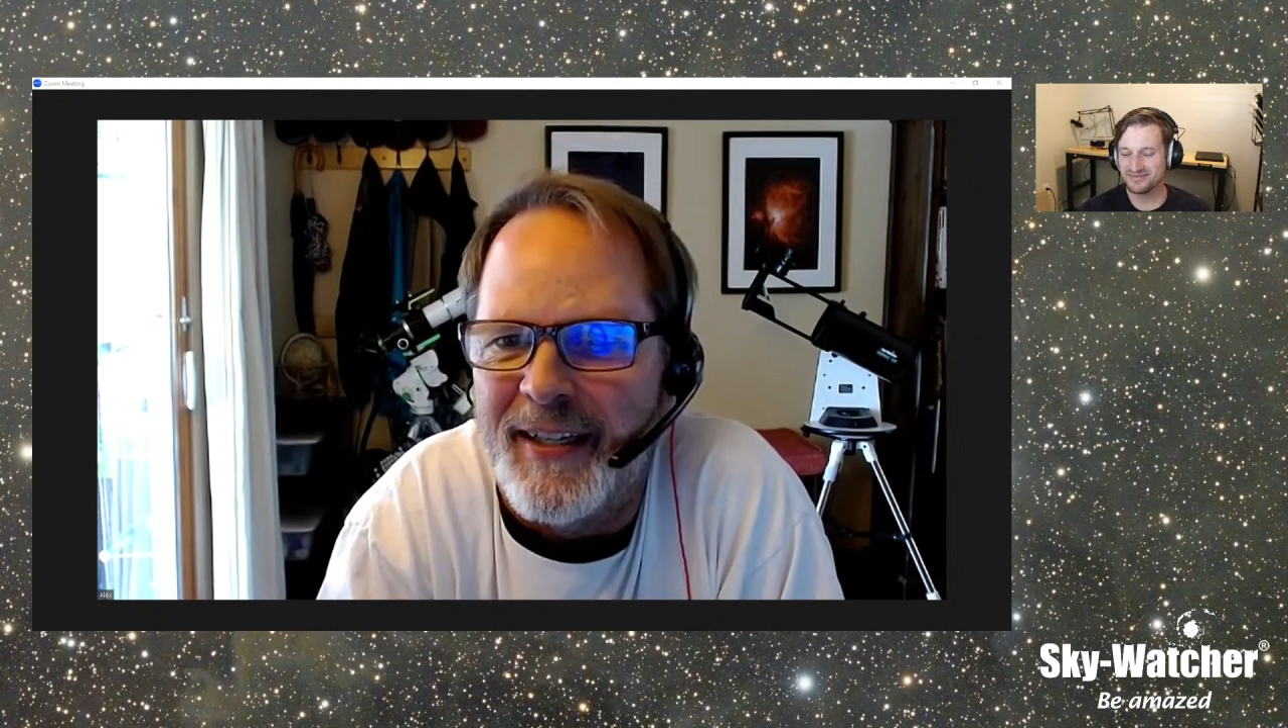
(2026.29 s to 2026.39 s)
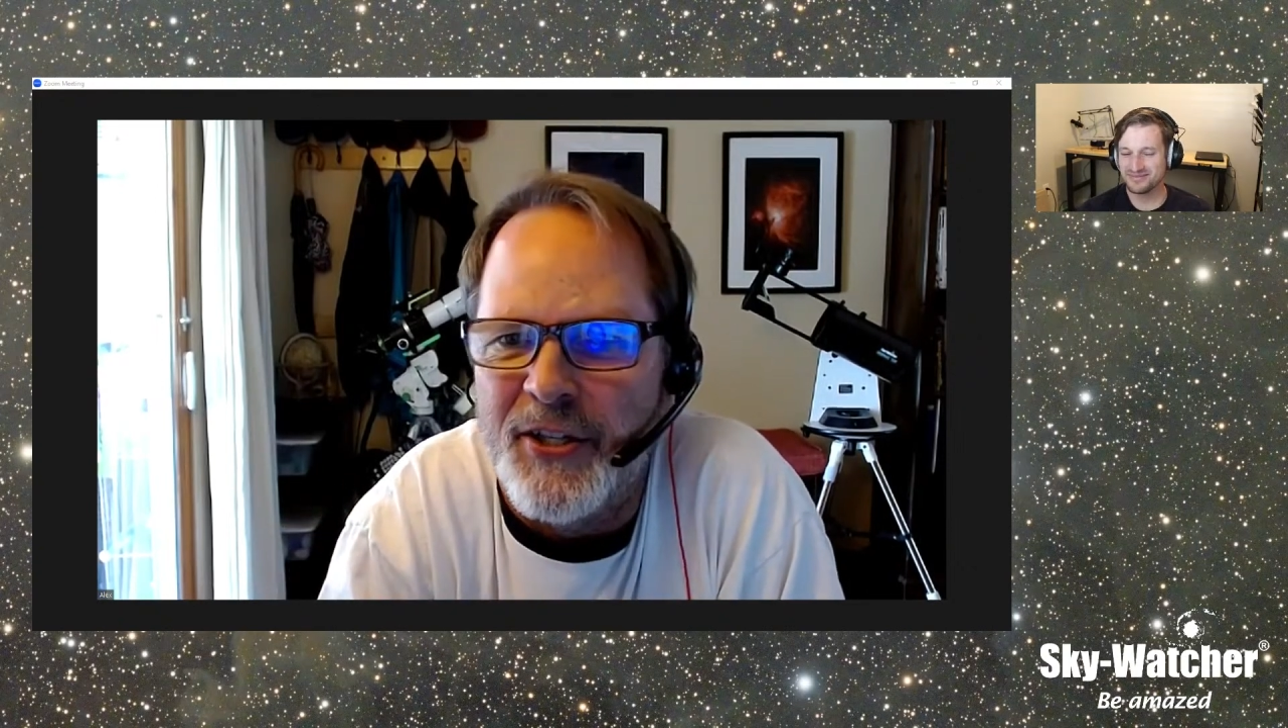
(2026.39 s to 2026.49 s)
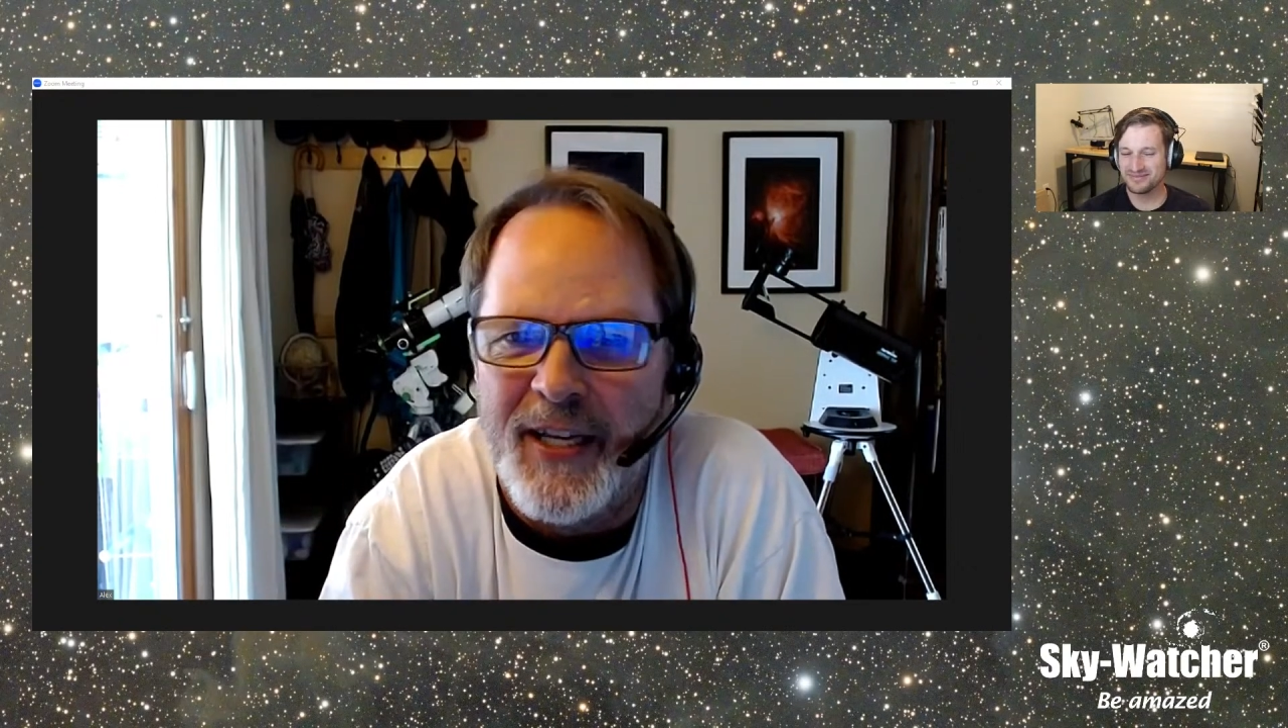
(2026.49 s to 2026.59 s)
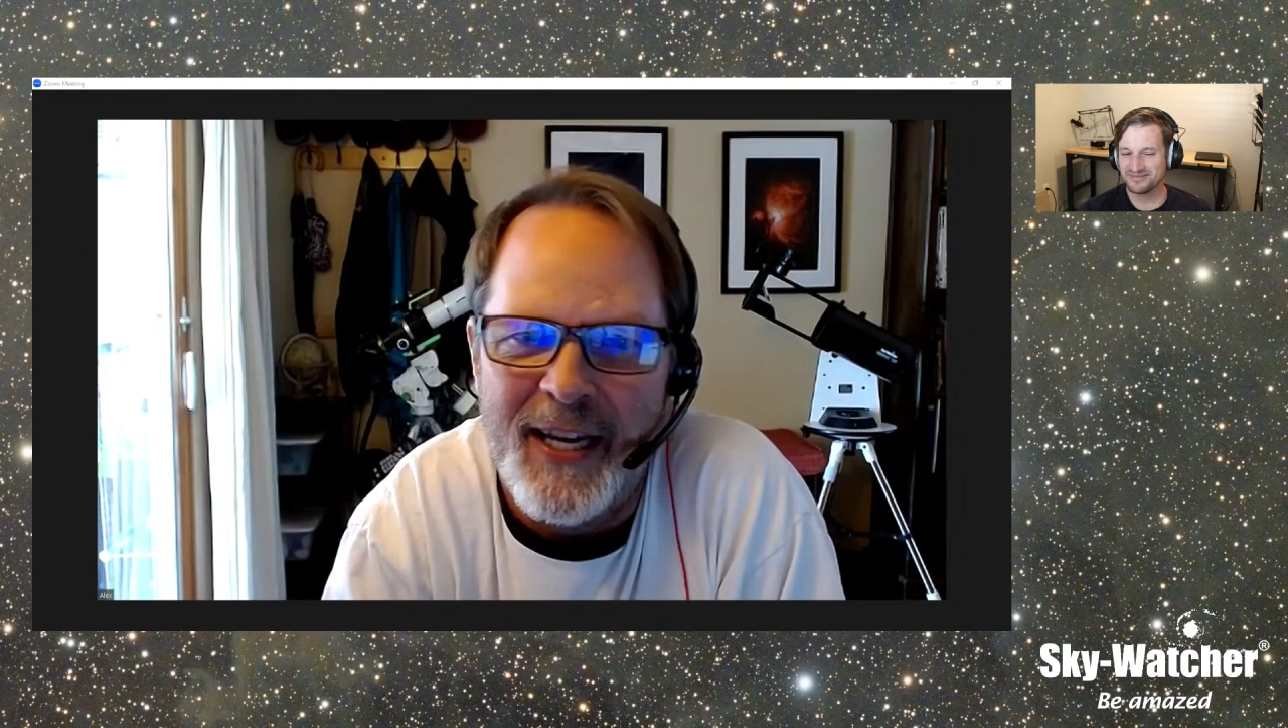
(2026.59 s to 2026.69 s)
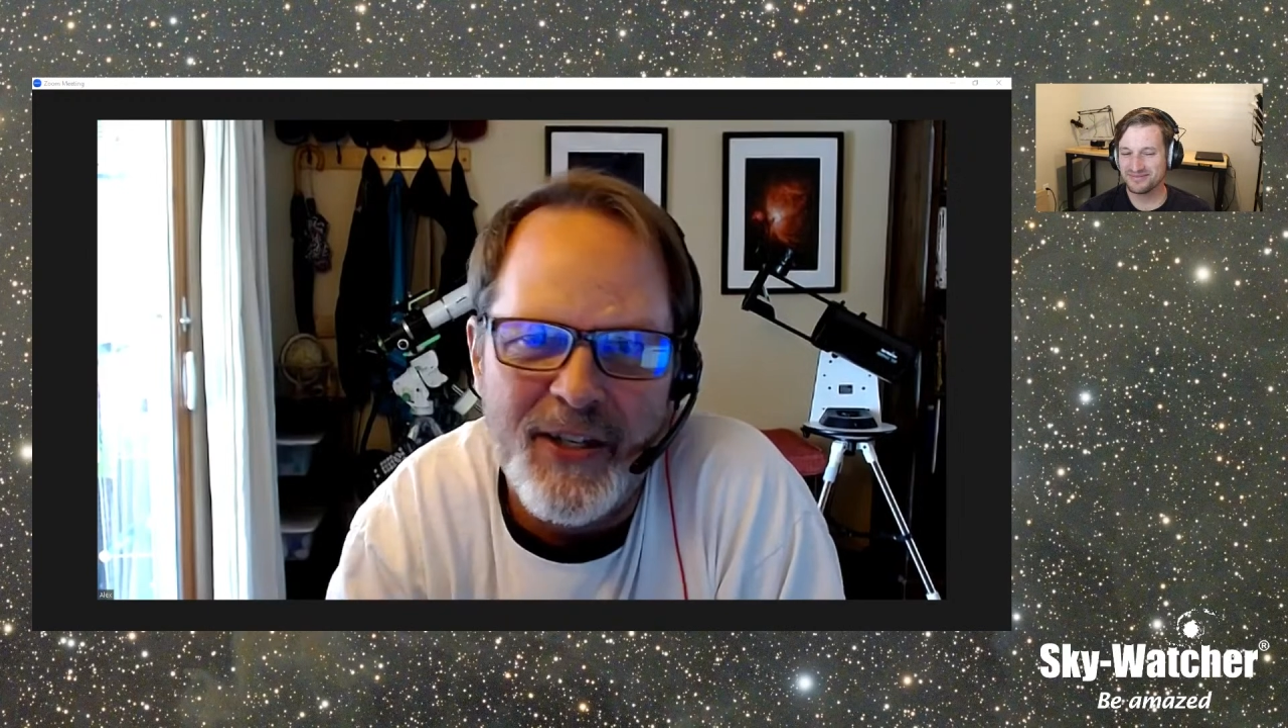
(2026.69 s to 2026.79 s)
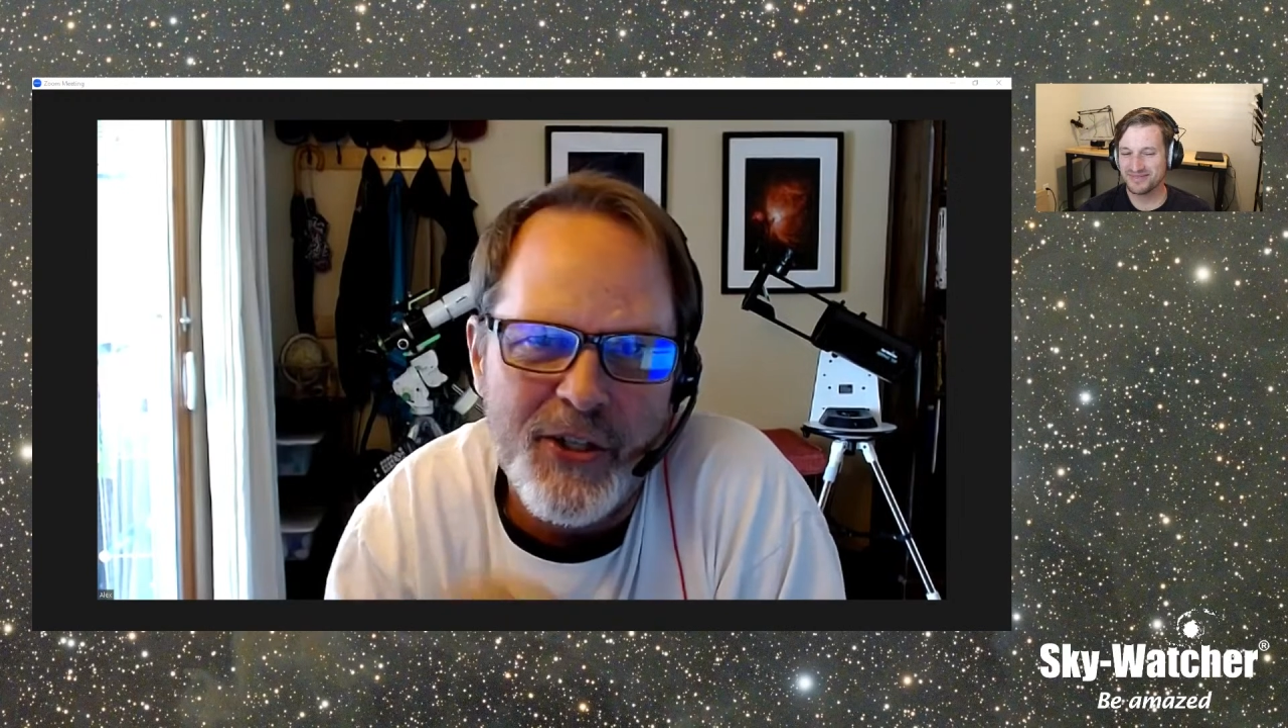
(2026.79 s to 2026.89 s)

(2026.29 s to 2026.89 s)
because you can't